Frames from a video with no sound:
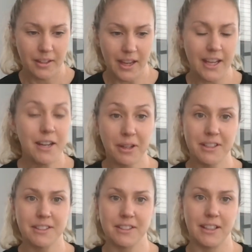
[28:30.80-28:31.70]

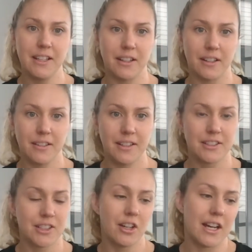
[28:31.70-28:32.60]
anyone is a leader. And
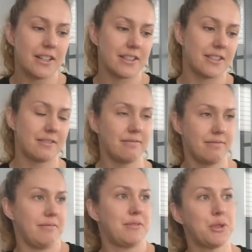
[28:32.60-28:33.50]
so I just
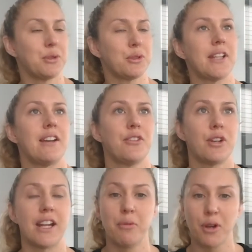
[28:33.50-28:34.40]
took that and
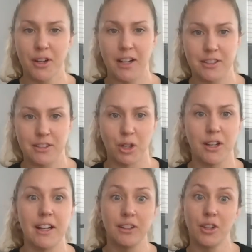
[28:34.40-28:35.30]
thought, okay, what
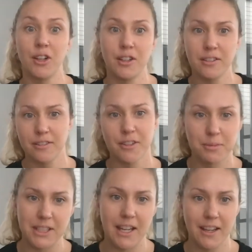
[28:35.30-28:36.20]
can I learn
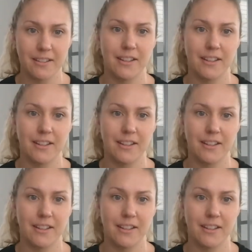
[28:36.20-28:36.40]
from Dan?